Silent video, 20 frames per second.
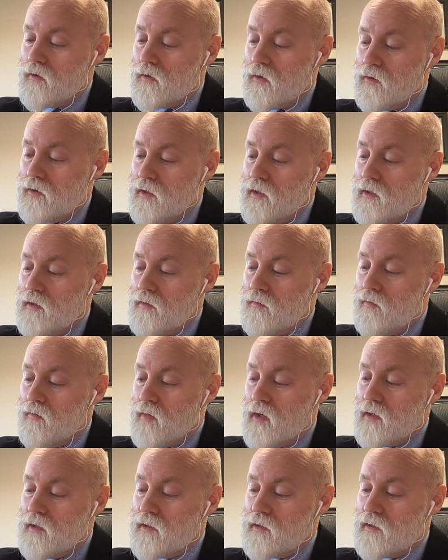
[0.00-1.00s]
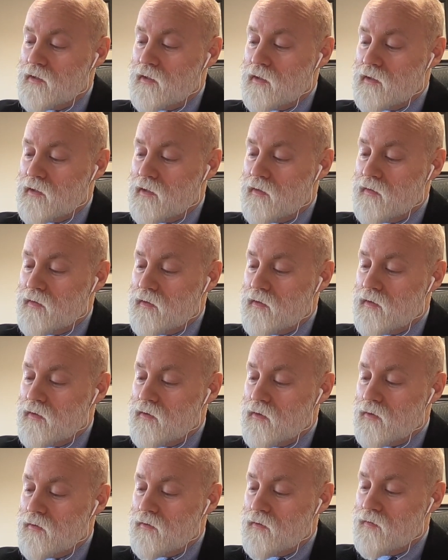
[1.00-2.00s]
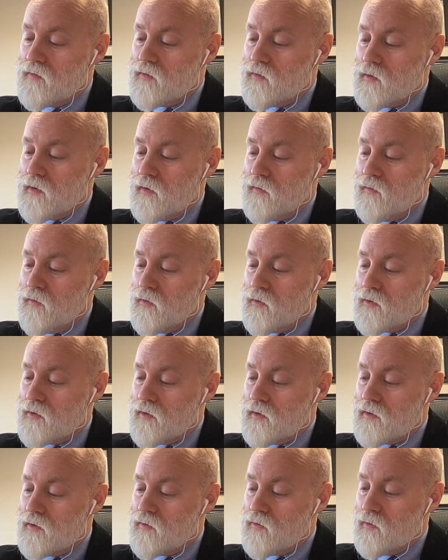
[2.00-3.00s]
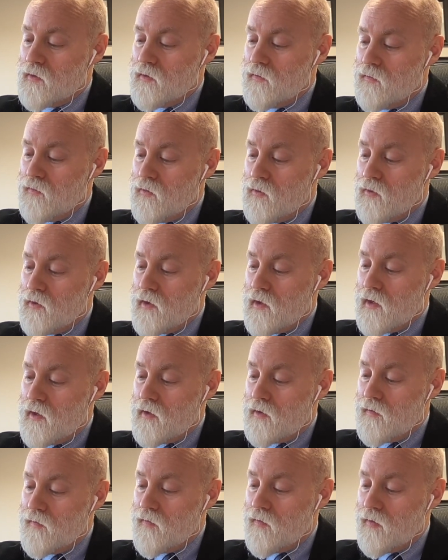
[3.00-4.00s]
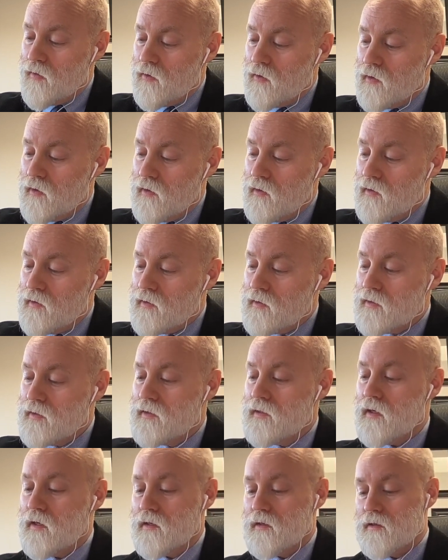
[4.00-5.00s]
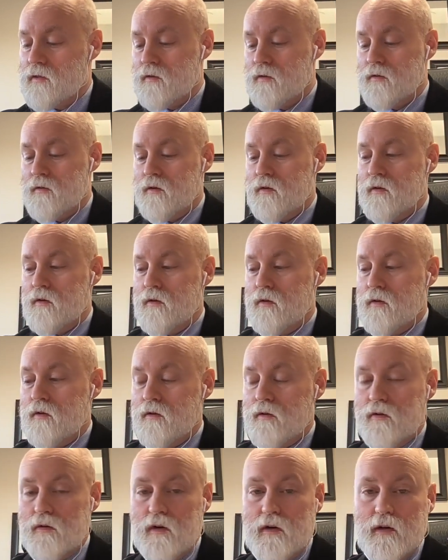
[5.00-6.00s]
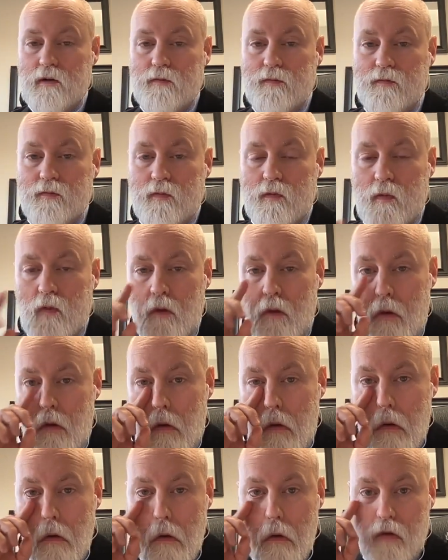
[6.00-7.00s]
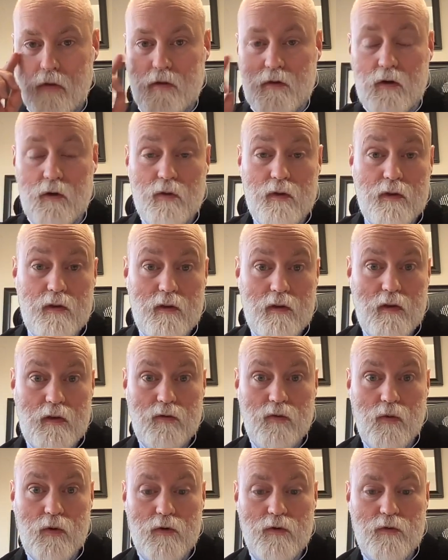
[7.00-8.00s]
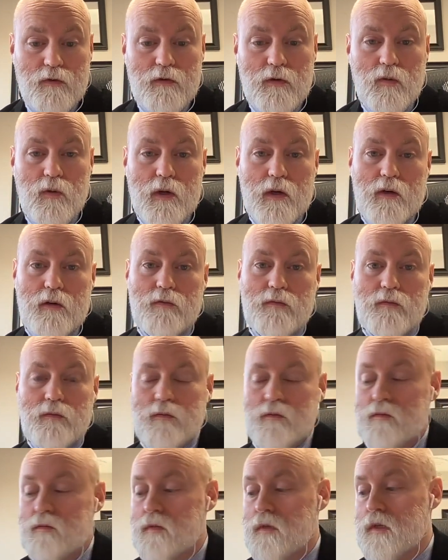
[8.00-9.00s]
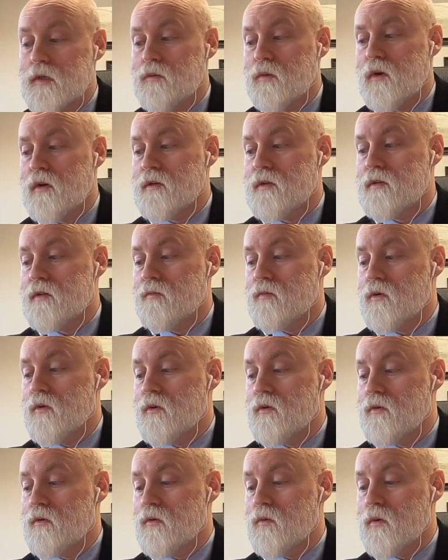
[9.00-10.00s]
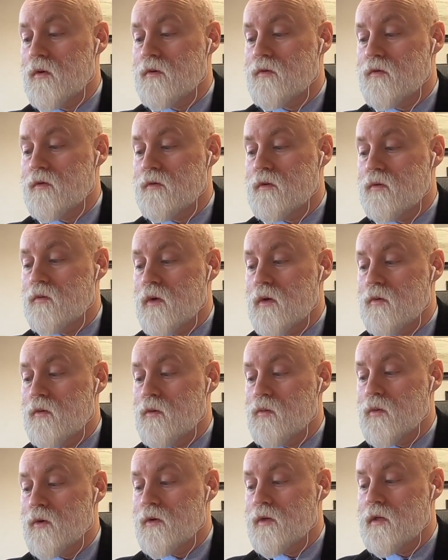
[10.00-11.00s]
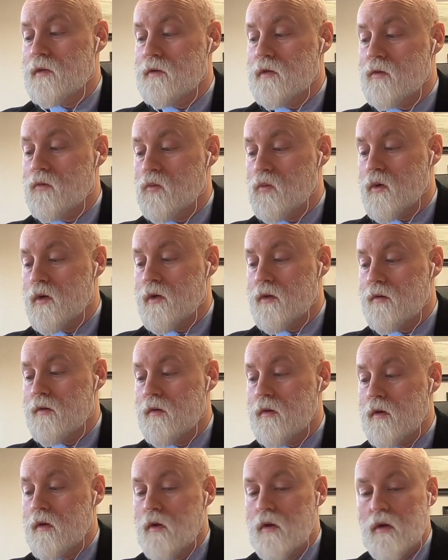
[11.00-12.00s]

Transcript: 30, minus the 6 gives us a total of 24. So it's 24 out of 36, right? So this works really well. This process I'm going through works really well when we're dealing with